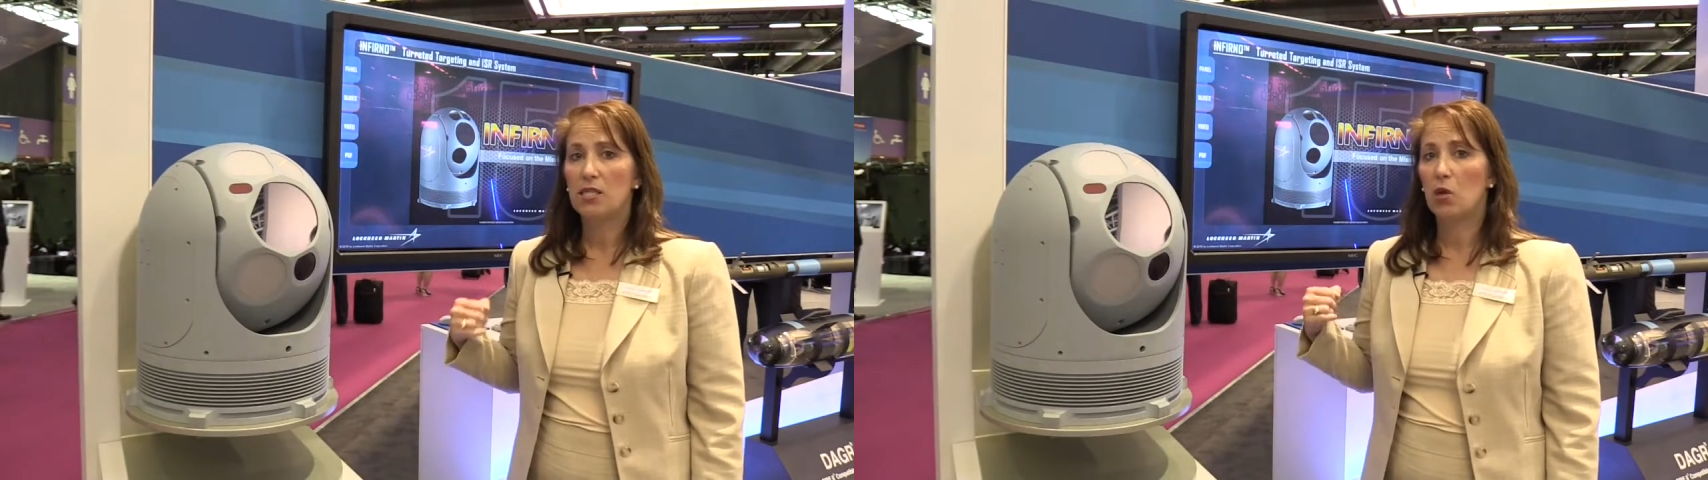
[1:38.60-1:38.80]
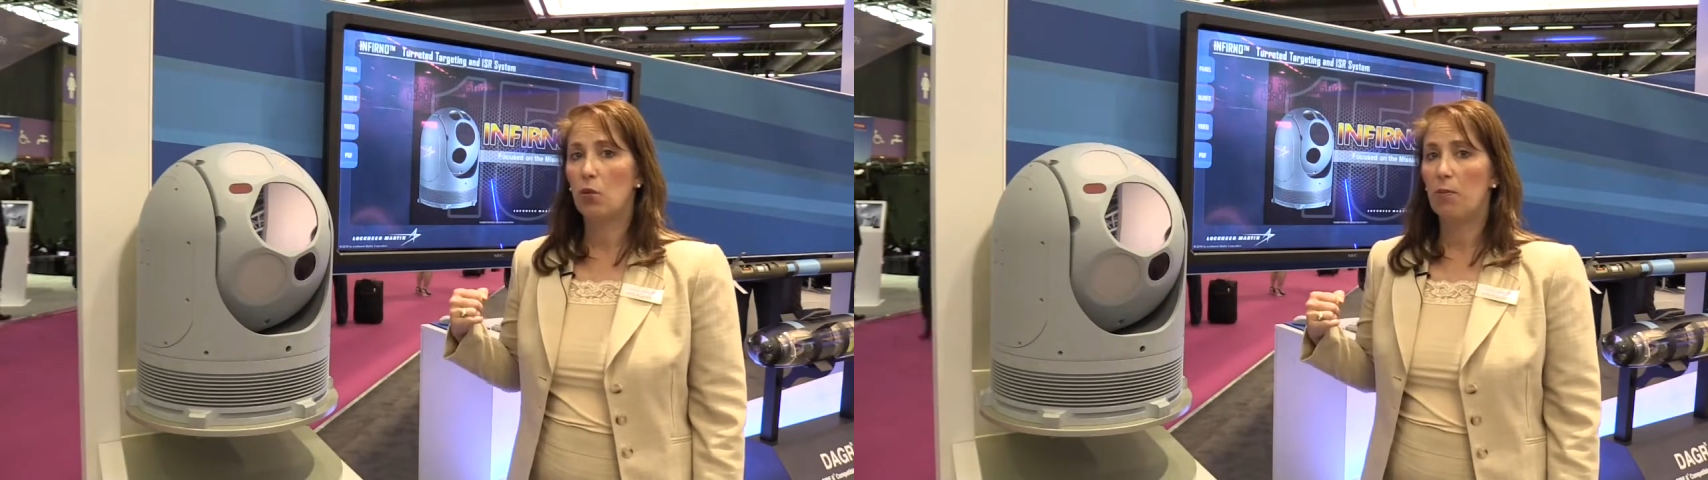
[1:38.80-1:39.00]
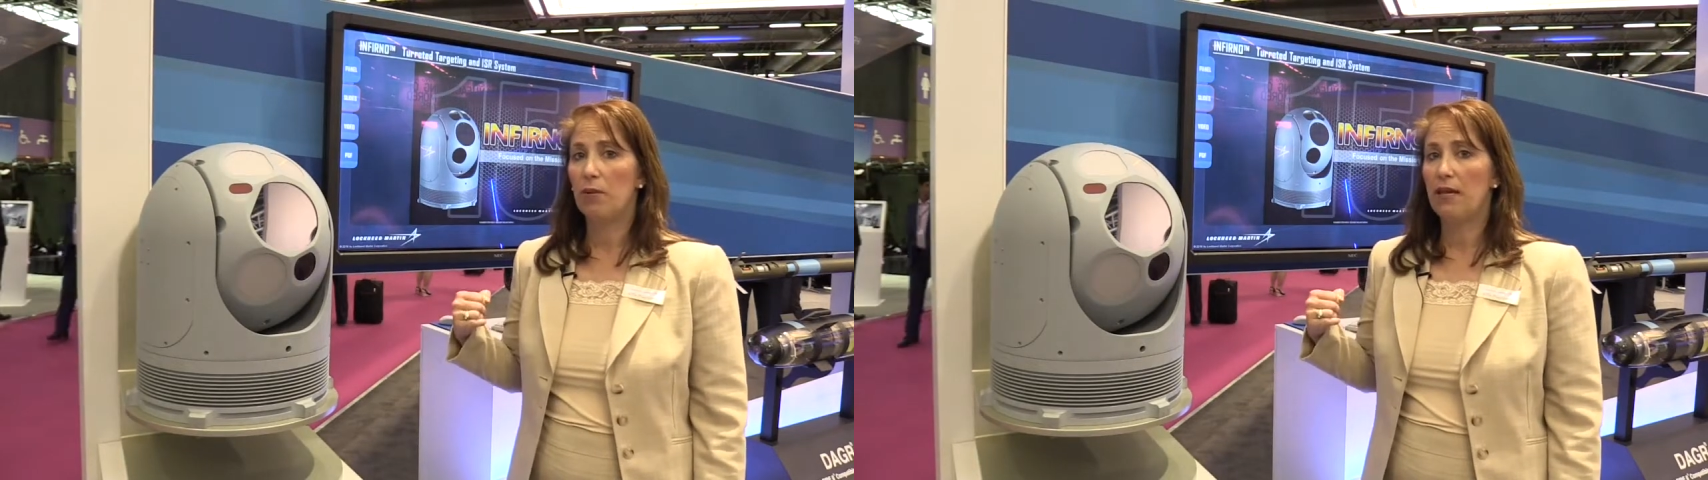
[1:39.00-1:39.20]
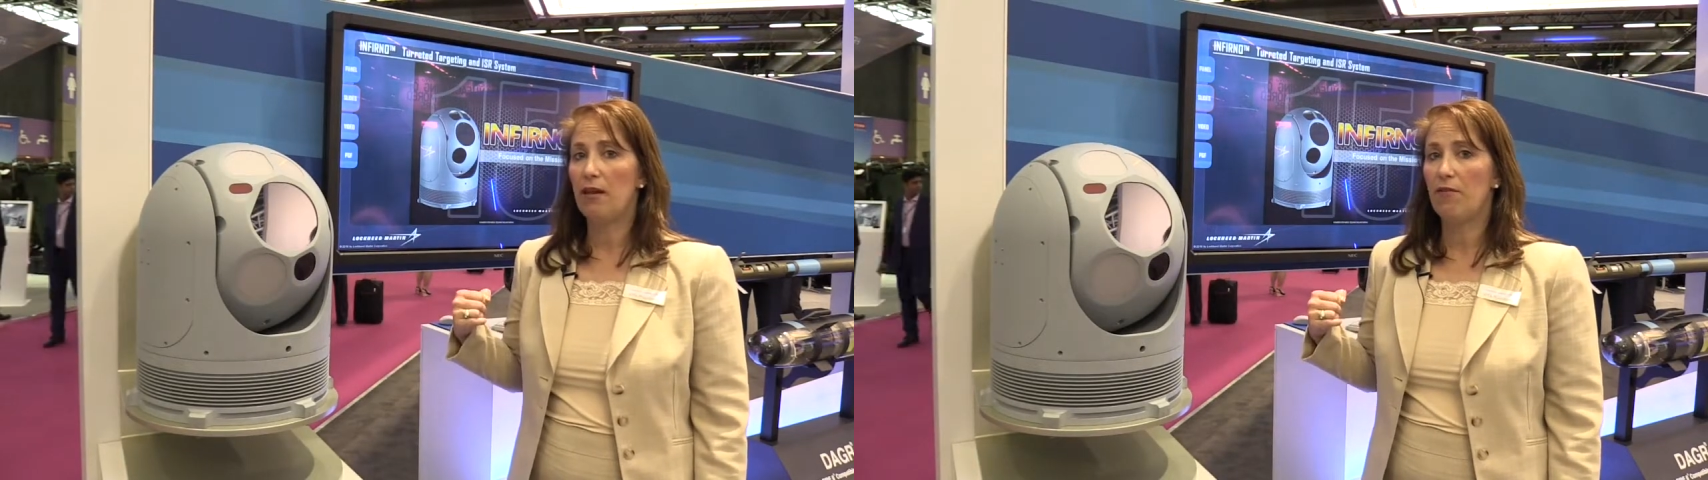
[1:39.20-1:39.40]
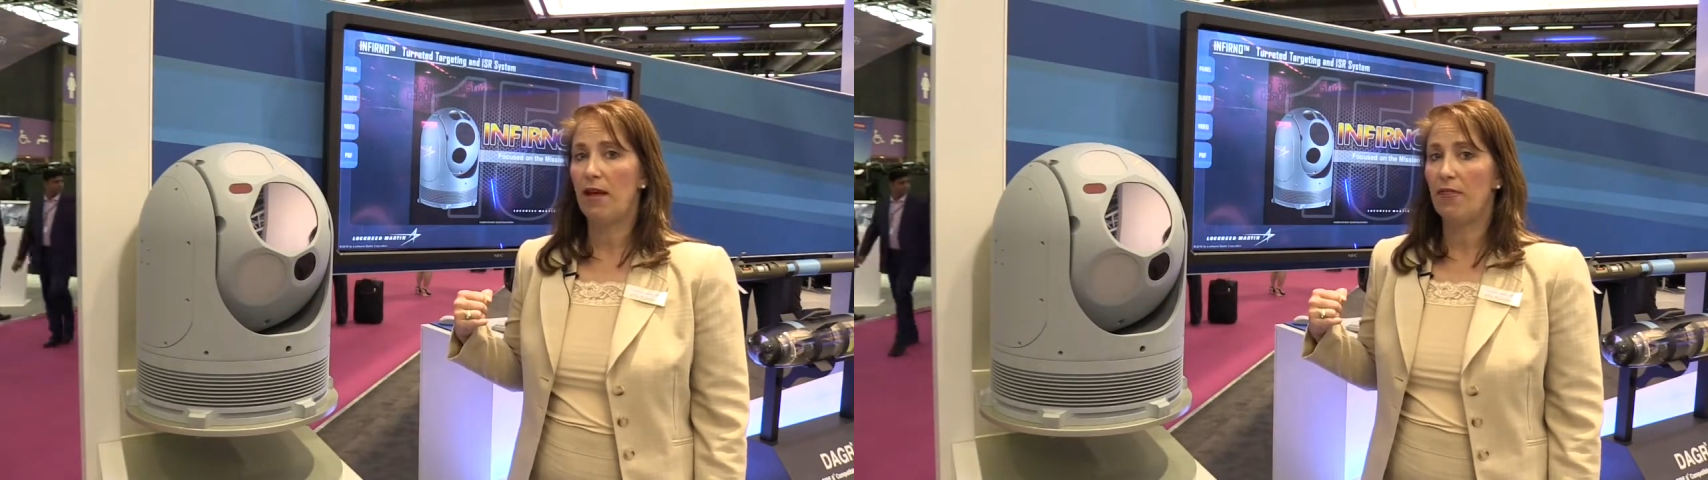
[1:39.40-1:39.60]
So we
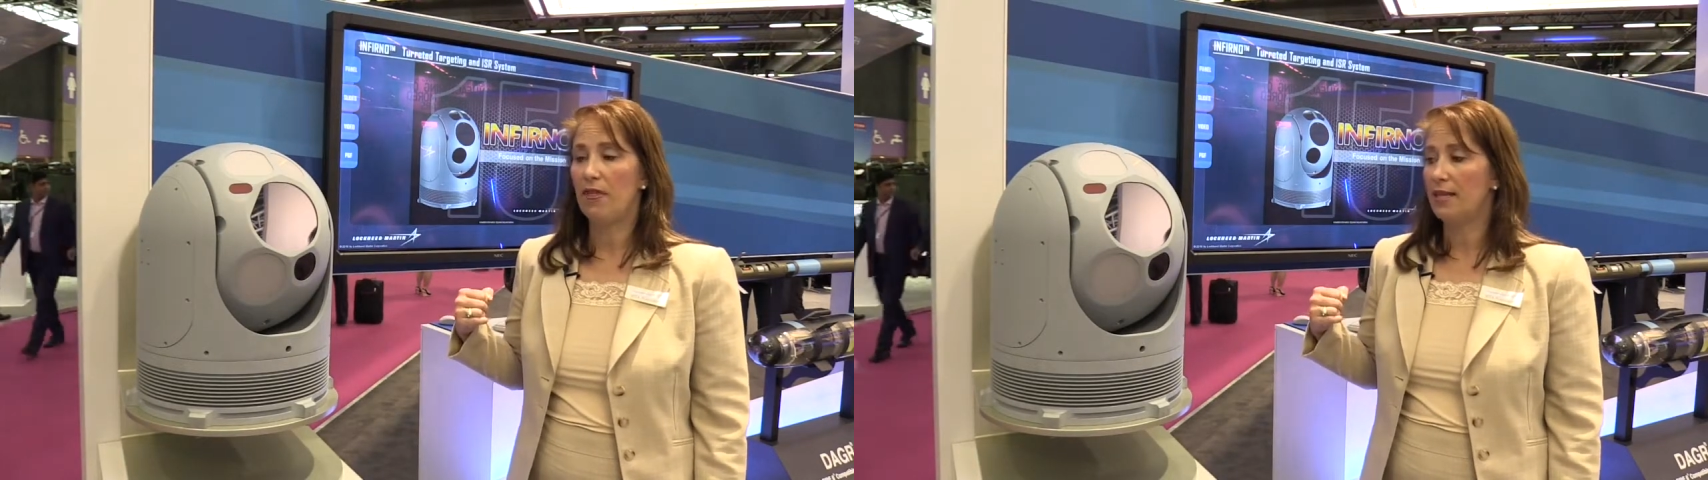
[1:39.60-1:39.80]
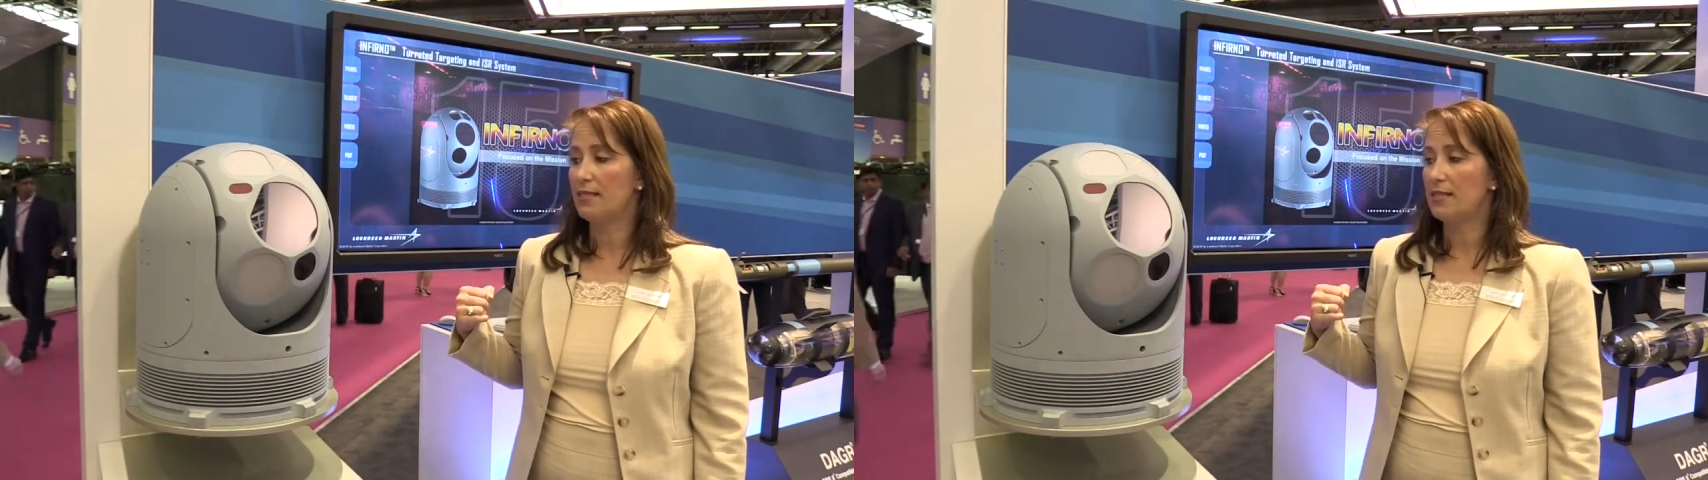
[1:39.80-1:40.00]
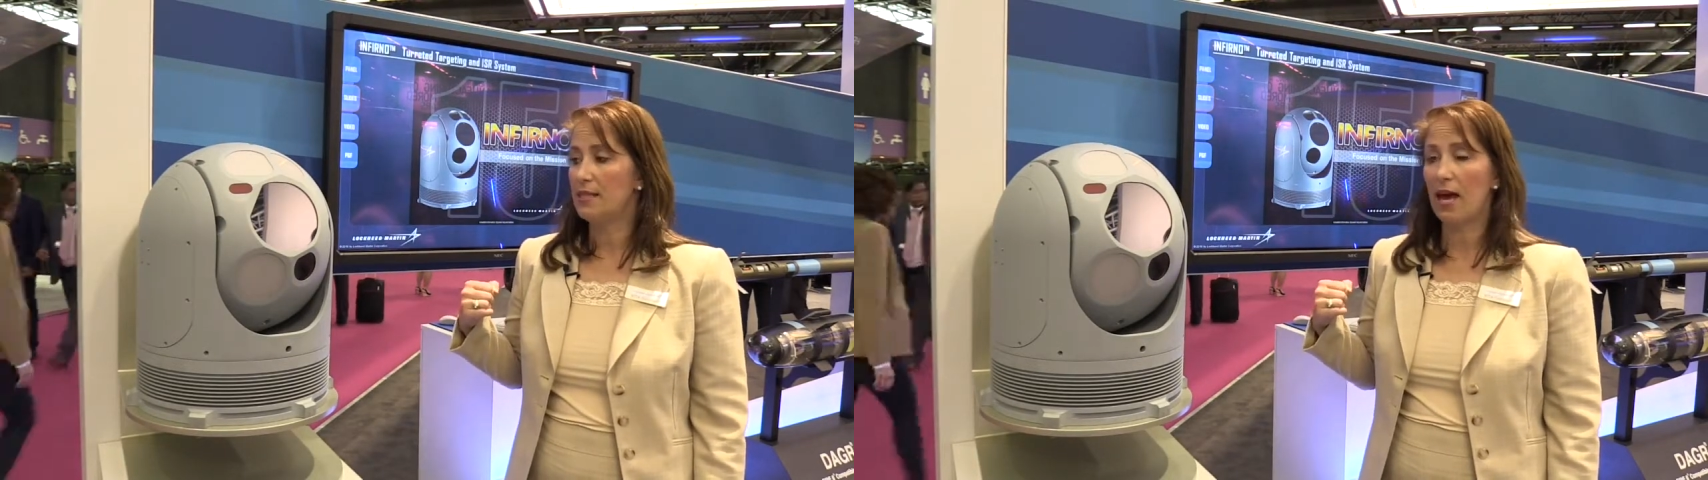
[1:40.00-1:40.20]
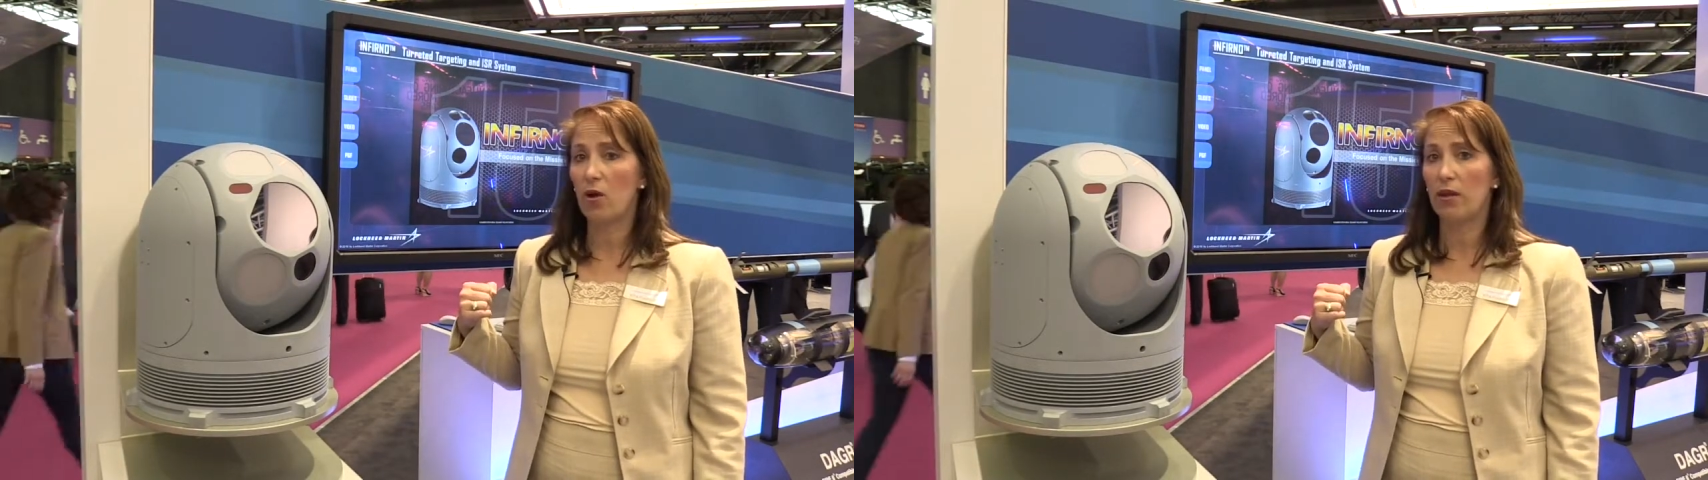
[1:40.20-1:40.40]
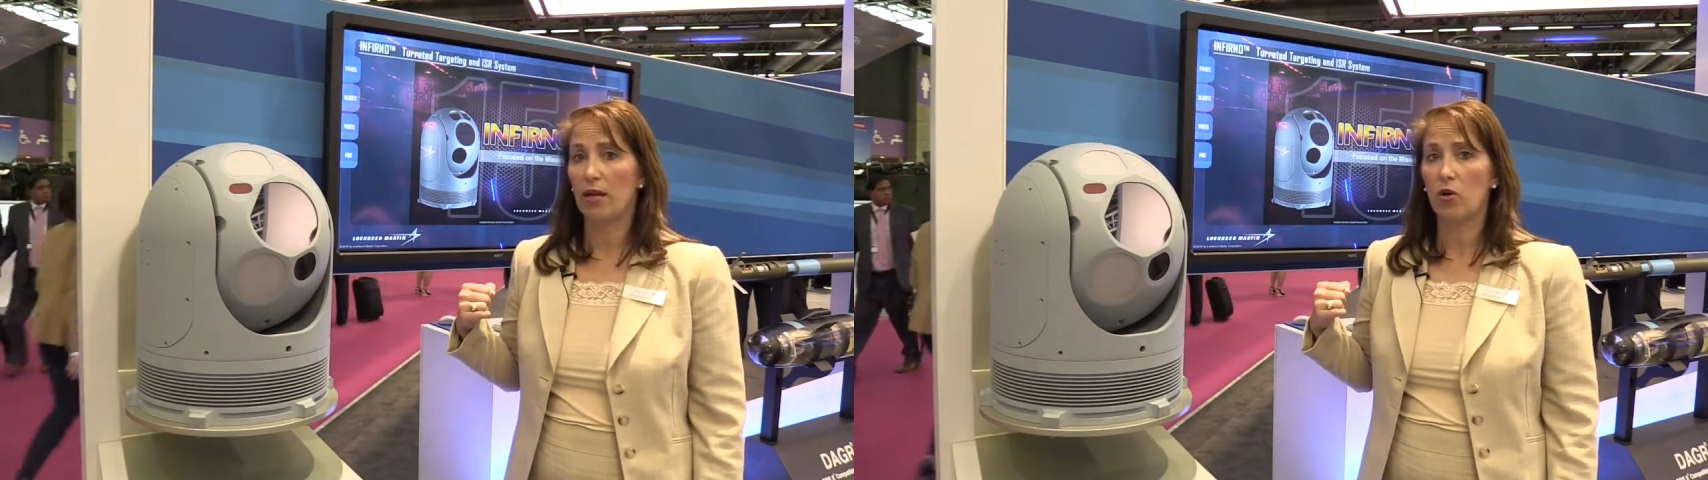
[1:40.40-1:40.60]
believe that this not only